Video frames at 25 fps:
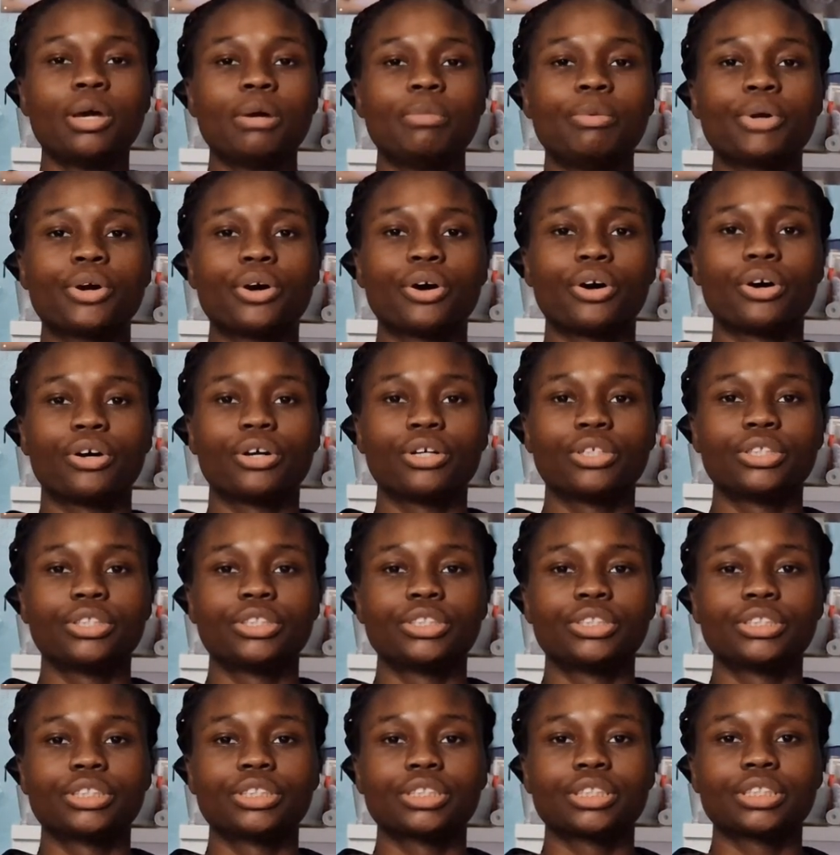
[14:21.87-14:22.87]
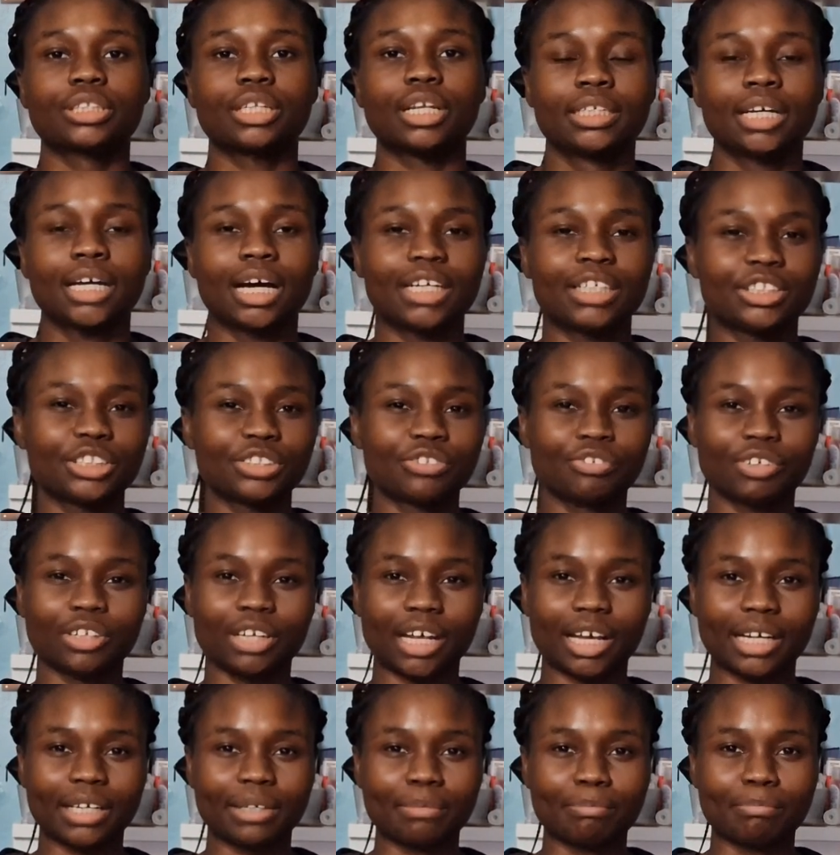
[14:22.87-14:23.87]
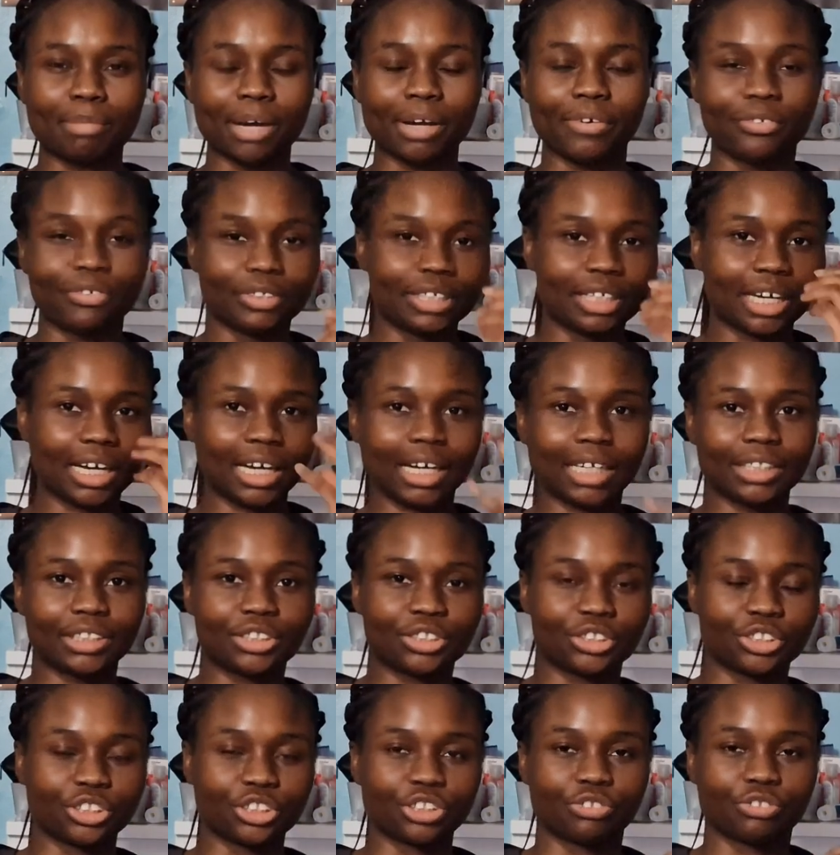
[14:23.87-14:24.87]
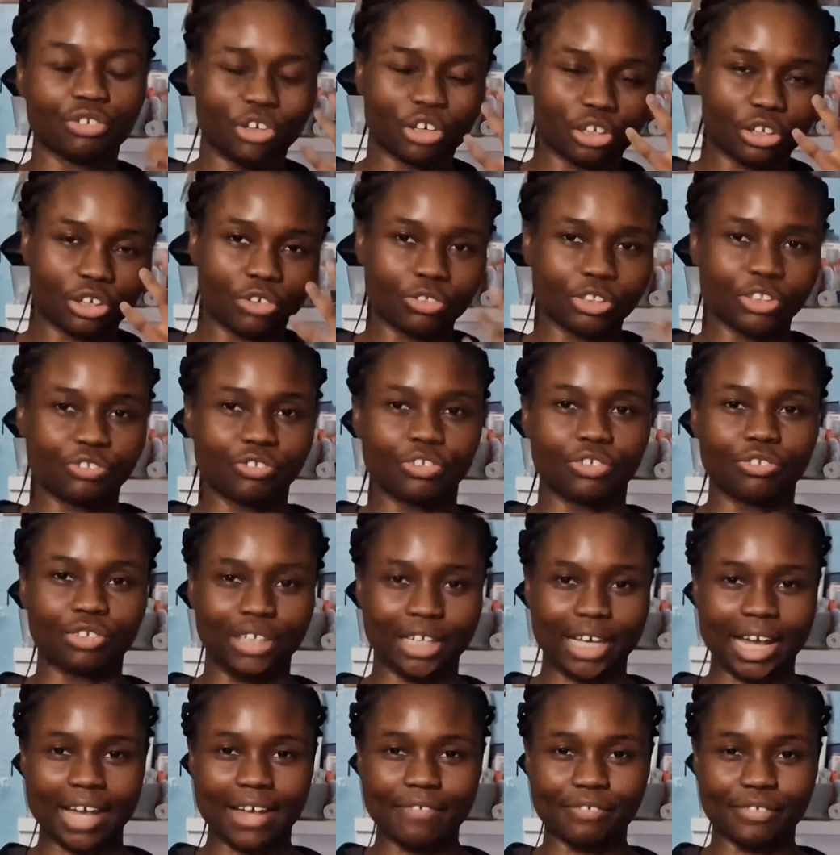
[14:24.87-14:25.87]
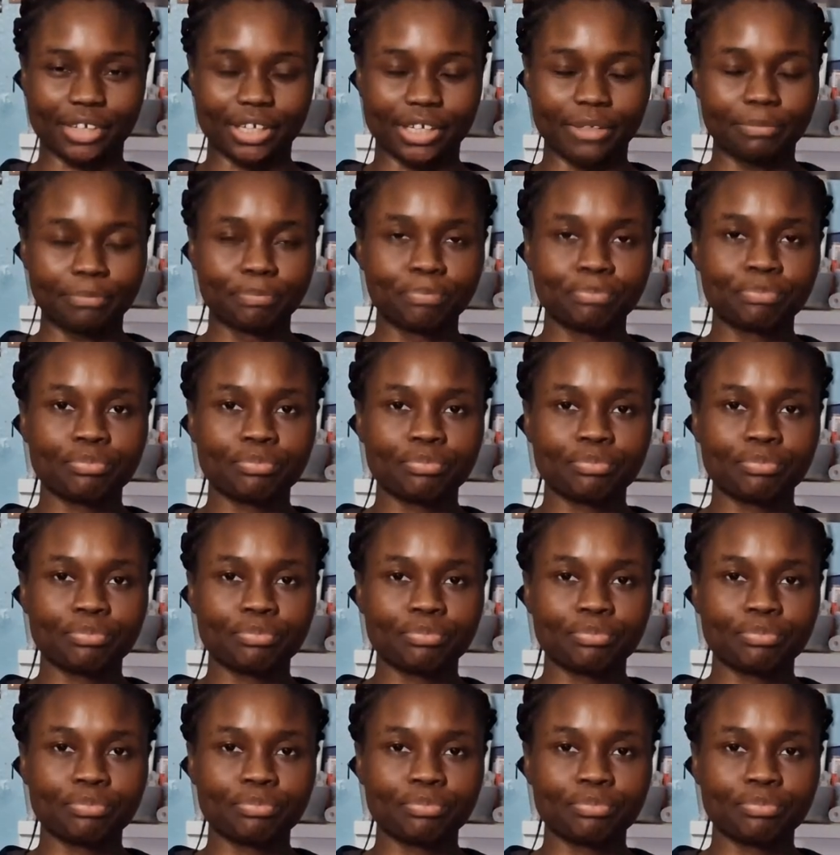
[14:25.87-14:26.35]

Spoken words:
because I just feel like my under eyes just always feel really heavy.